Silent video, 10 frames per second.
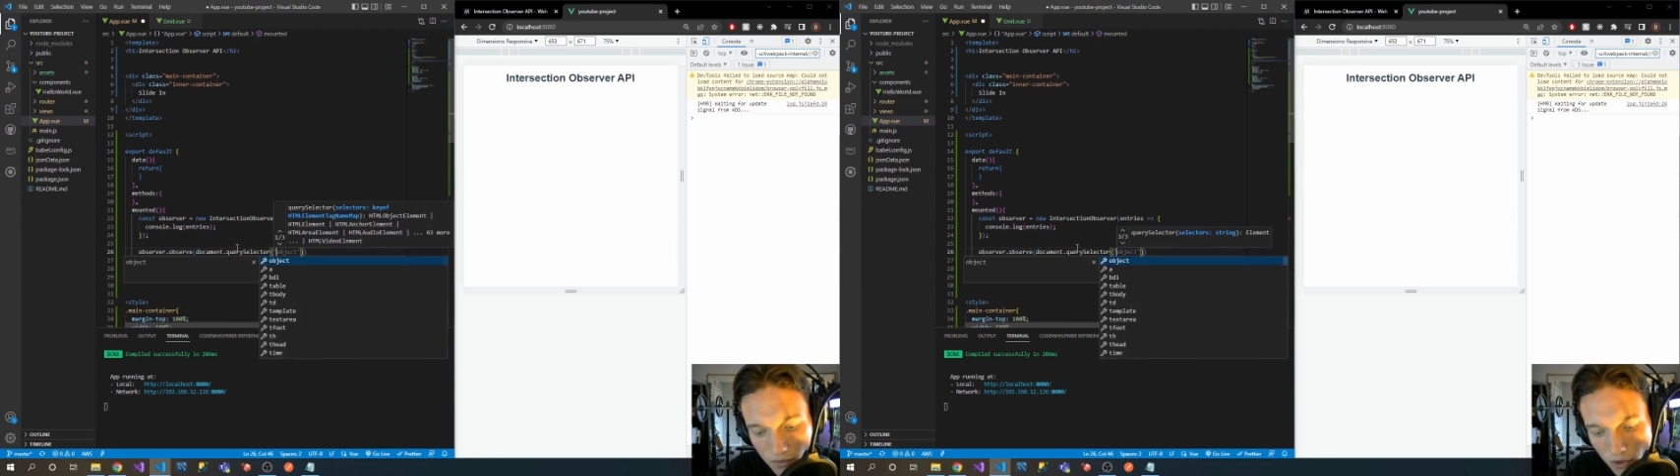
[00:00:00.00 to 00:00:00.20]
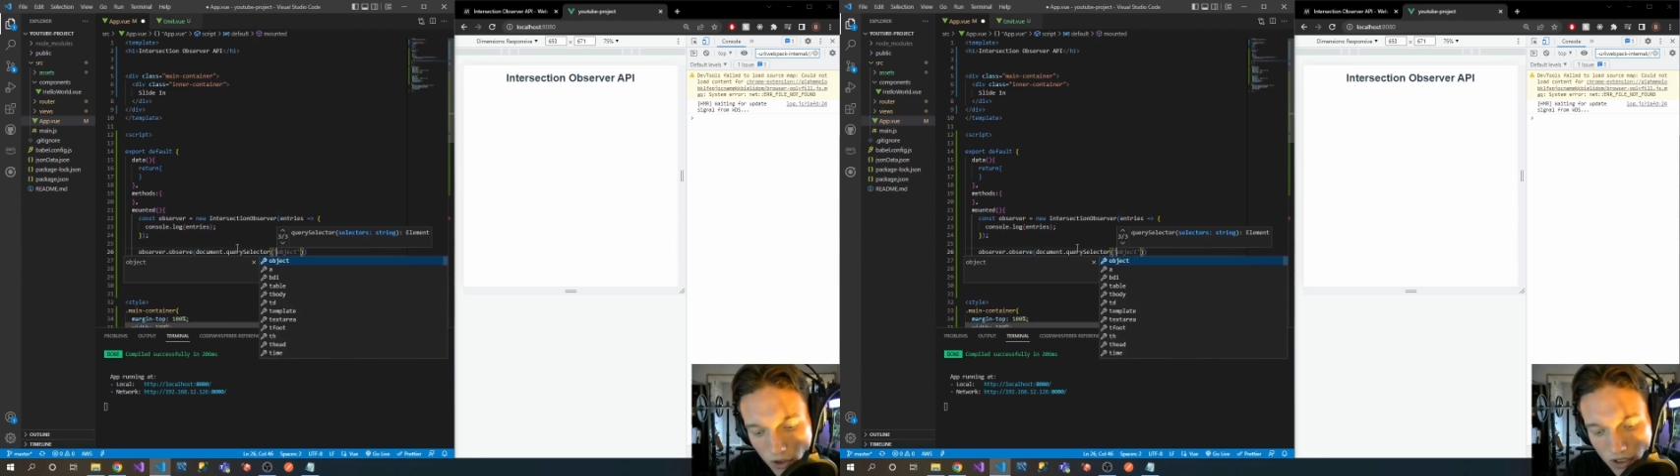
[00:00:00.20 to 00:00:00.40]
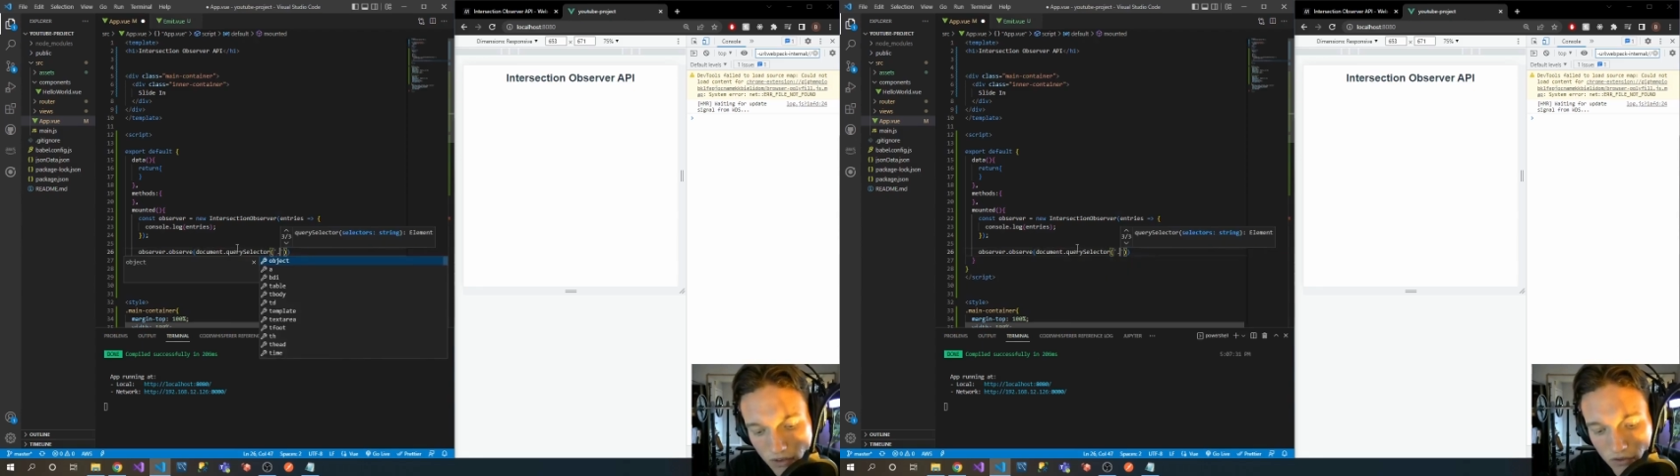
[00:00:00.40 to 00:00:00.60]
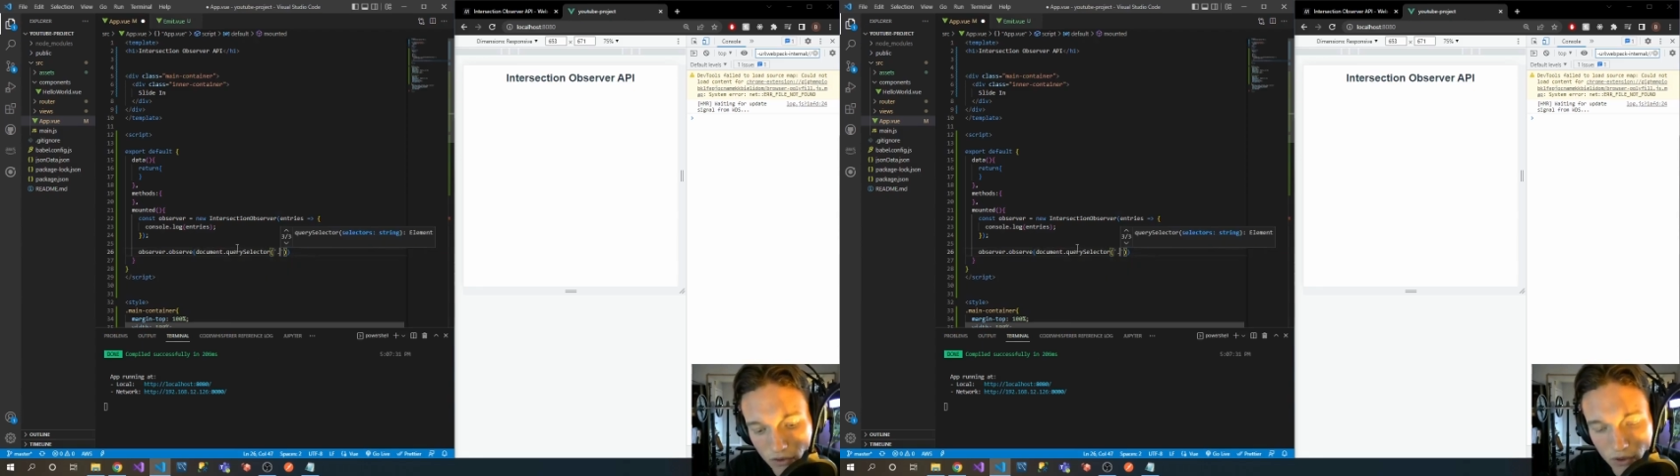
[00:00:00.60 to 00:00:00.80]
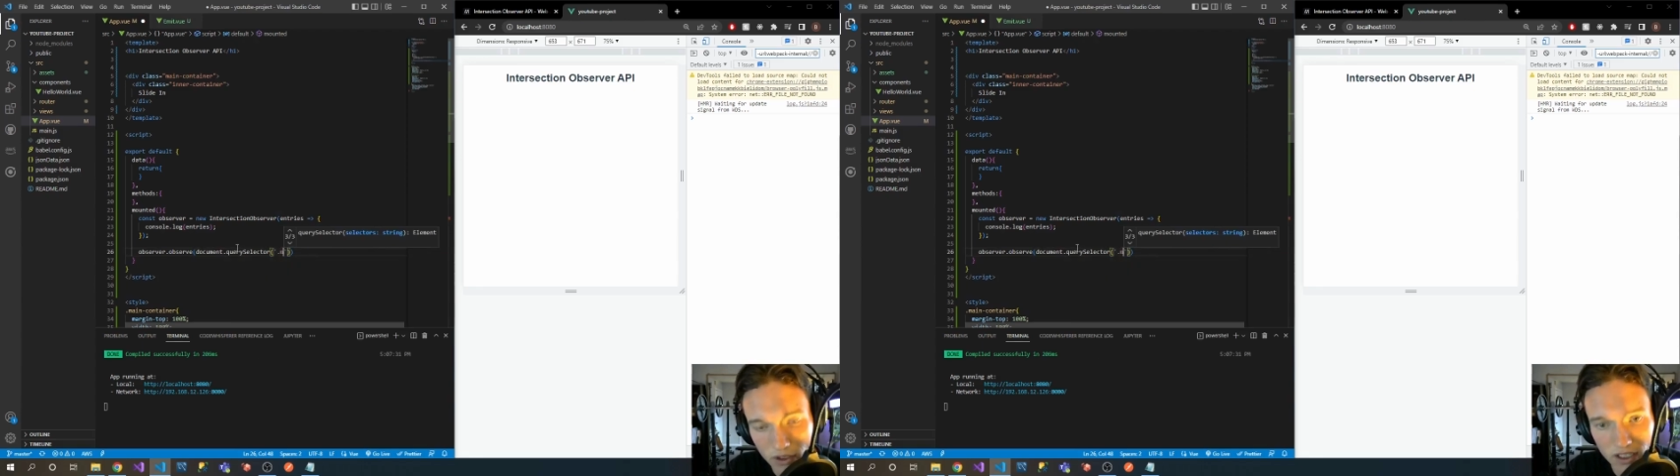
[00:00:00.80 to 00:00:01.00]
we're looking
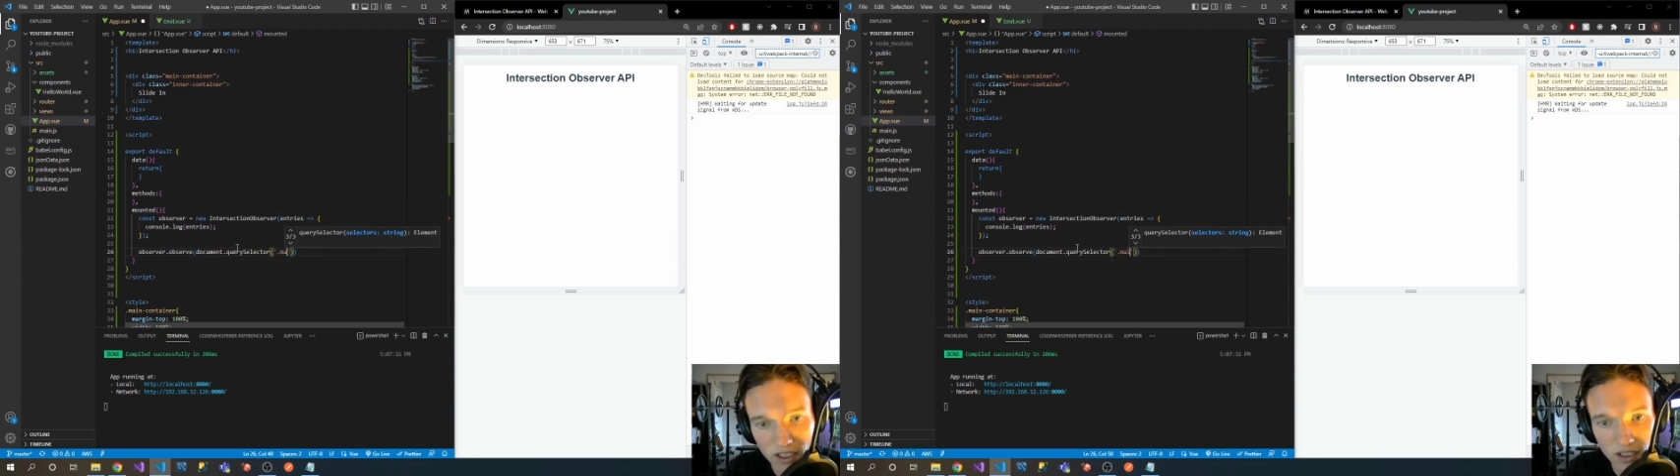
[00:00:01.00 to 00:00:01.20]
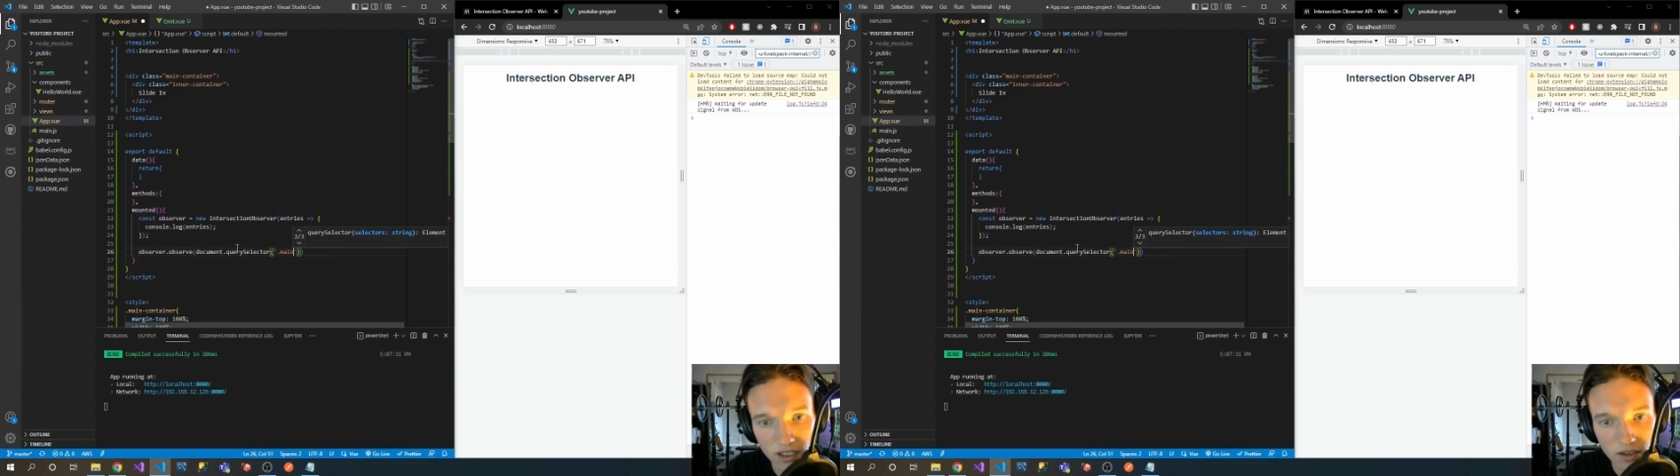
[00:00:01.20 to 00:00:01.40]
for the